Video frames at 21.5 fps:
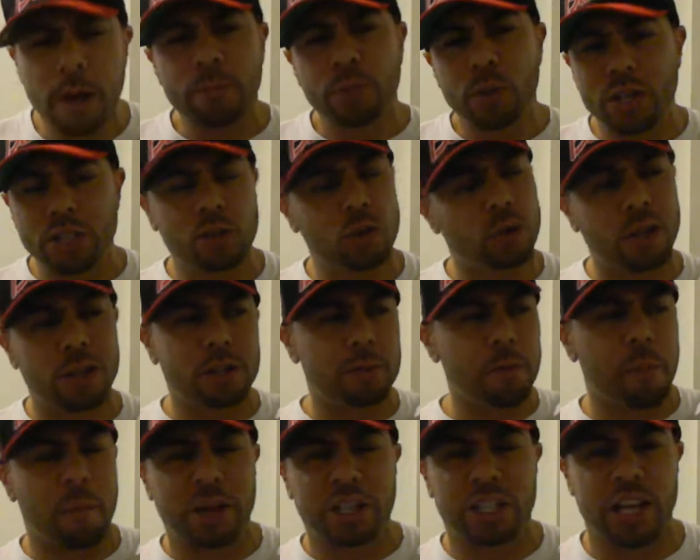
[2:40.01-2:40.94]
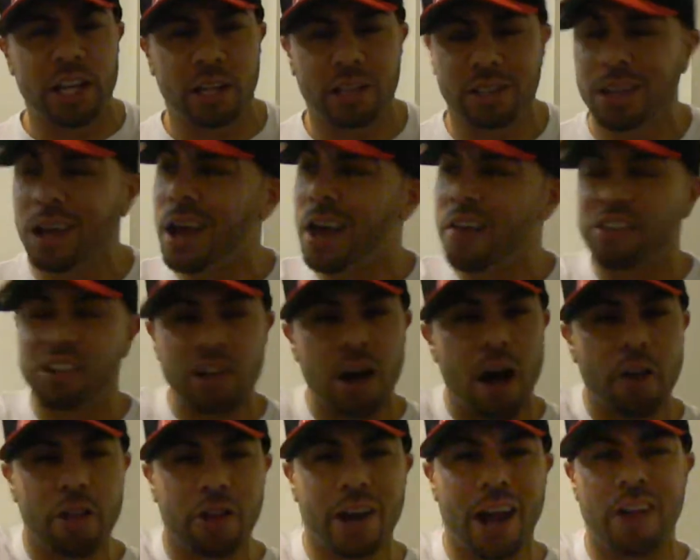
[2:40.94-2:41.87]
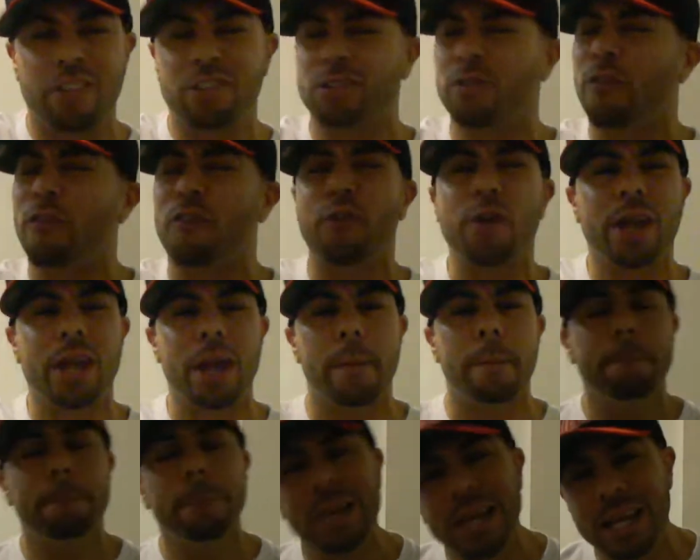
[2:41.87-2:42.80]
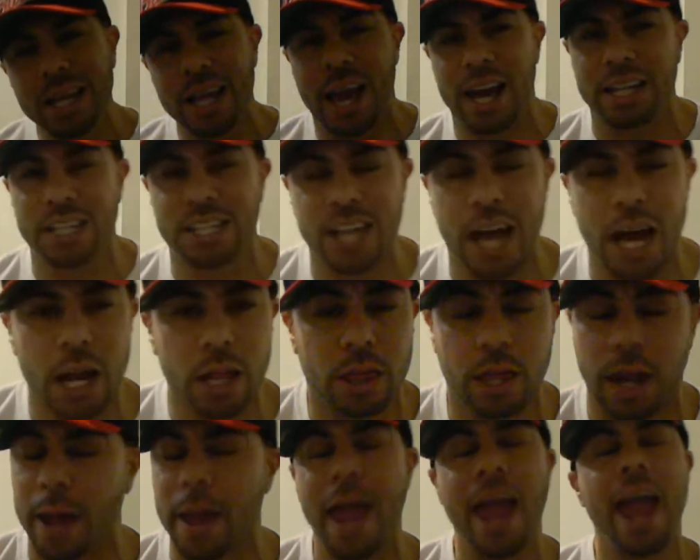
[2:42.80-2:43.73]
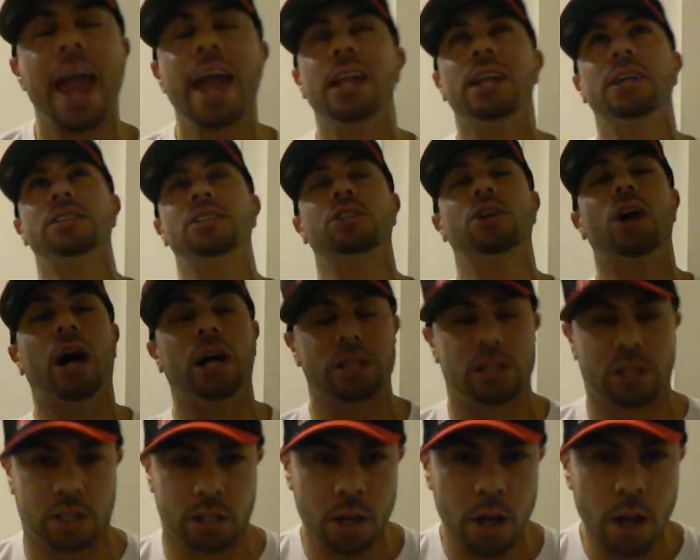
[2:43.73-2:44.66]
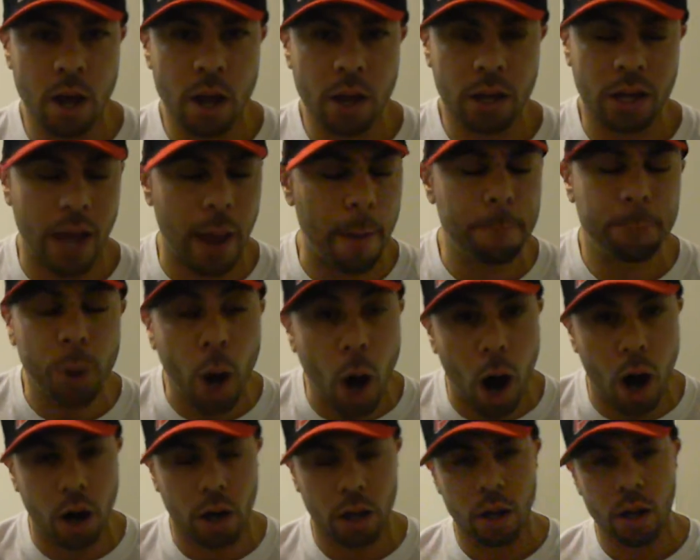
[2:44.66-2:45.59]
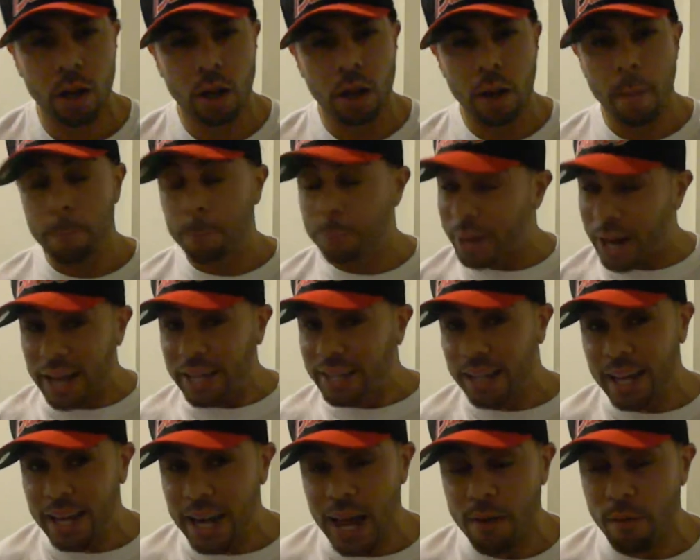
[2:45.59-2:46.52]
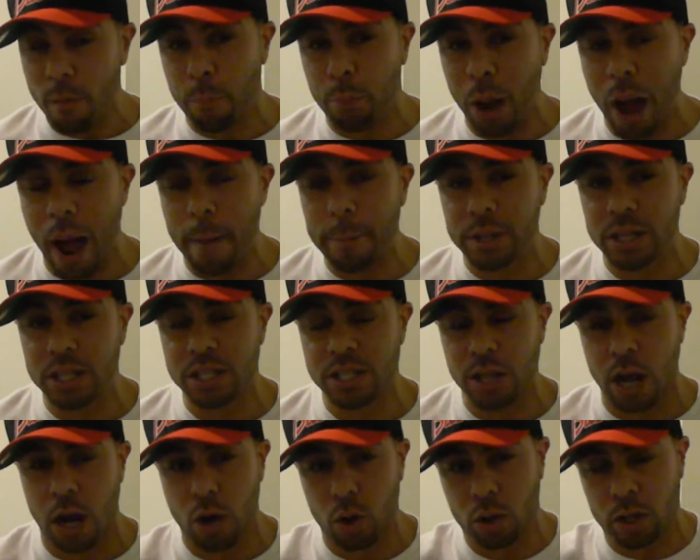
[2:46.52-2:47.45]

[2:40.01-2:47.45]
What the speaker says: These dudes didn't speak much English. And this other guy, this freaking meathead Jonathan, I hated his guts. Okay, punk. But I didn't have a problem at the start.